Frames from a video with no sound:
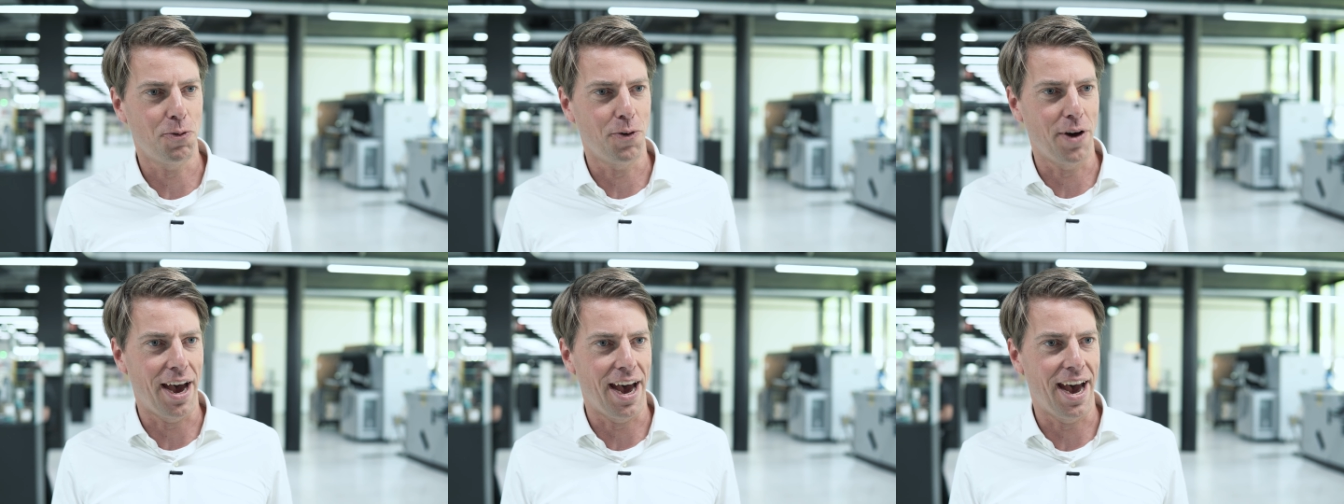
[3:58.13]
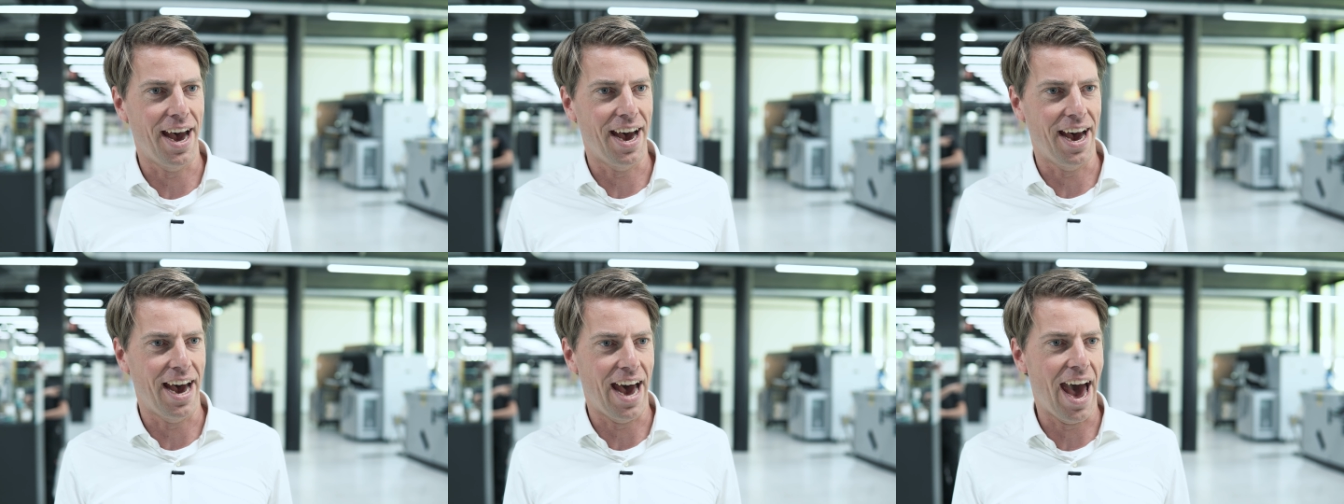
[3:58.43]

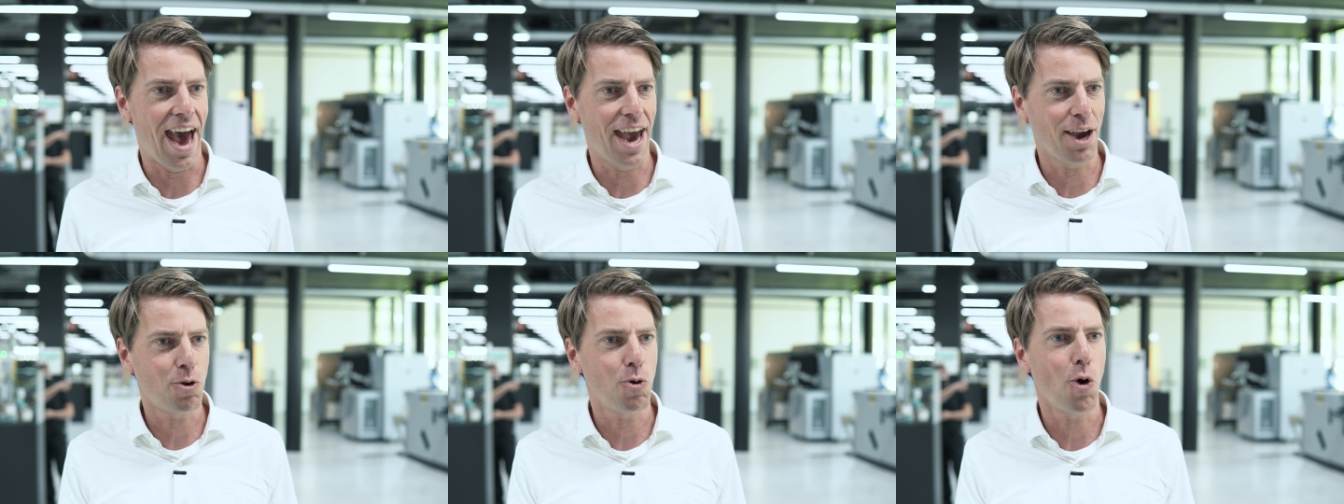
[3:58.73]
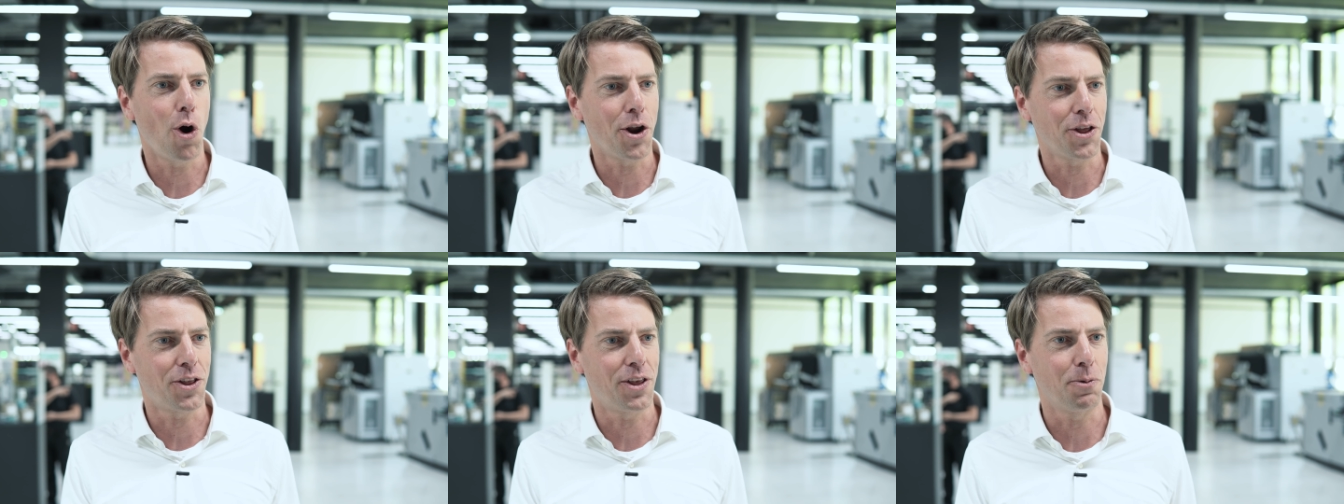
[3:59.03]

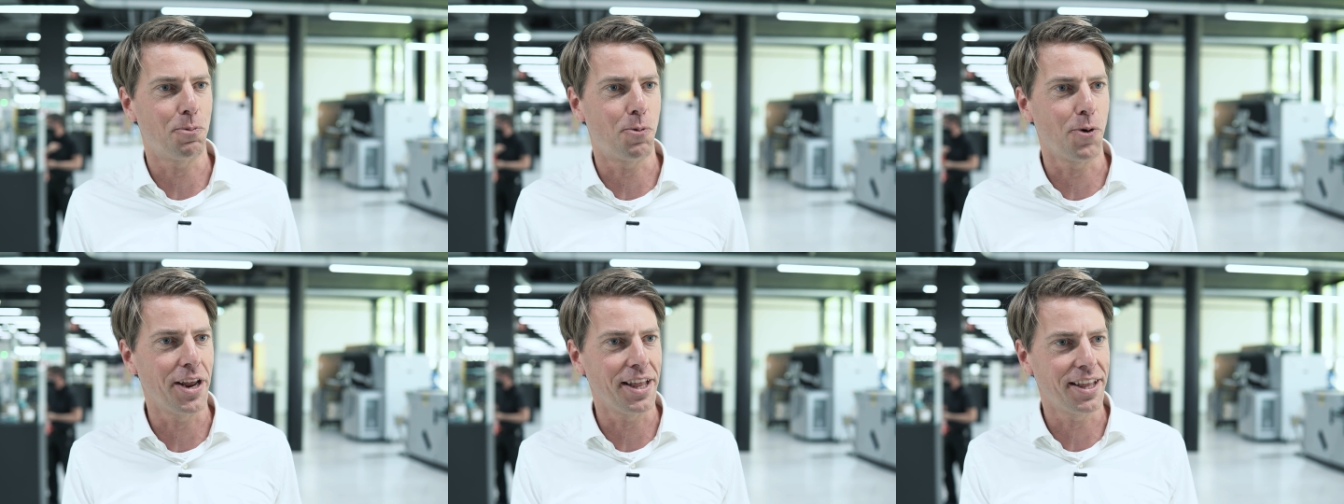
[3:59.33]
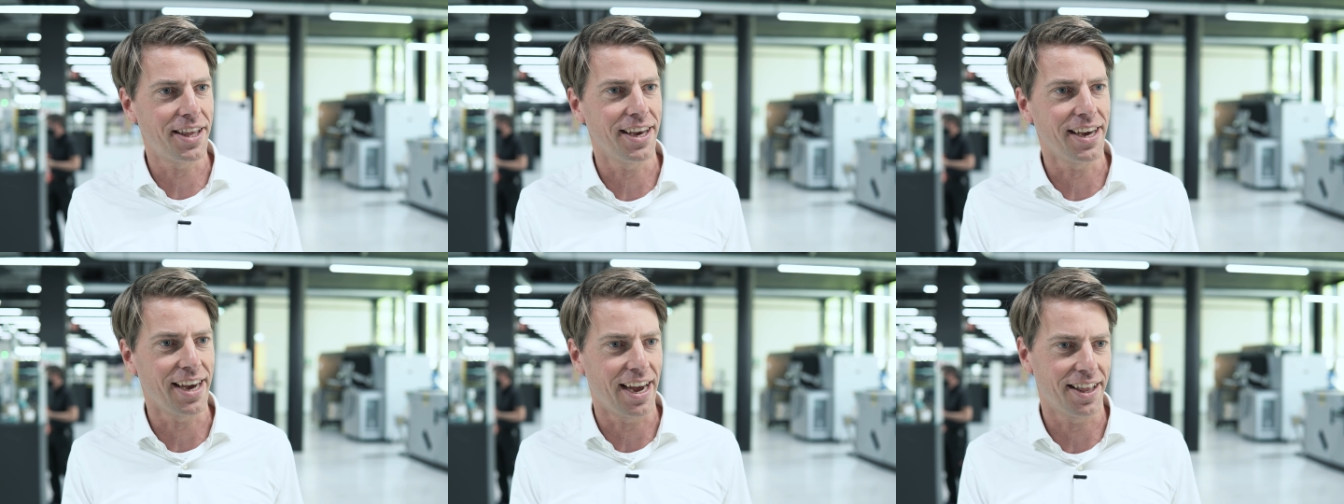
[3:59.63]
high-quality
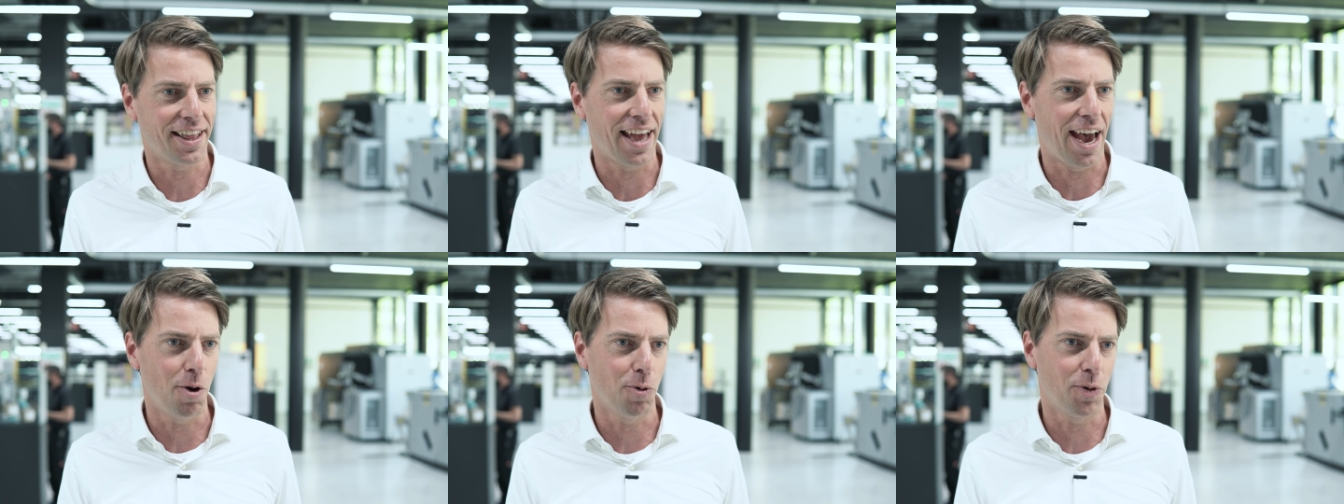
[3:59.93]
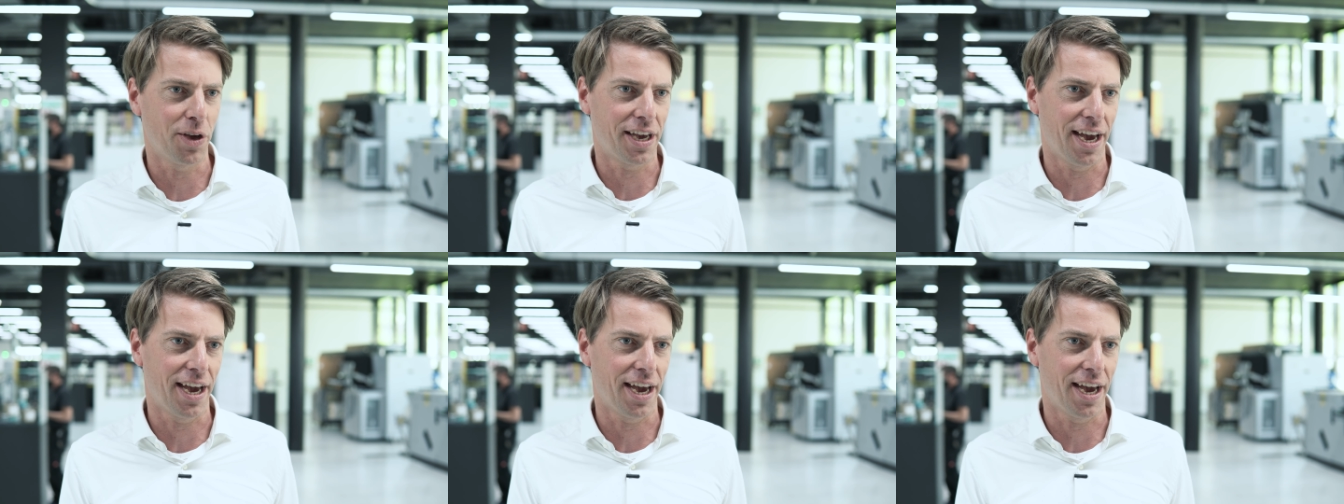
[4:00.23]
printing and how we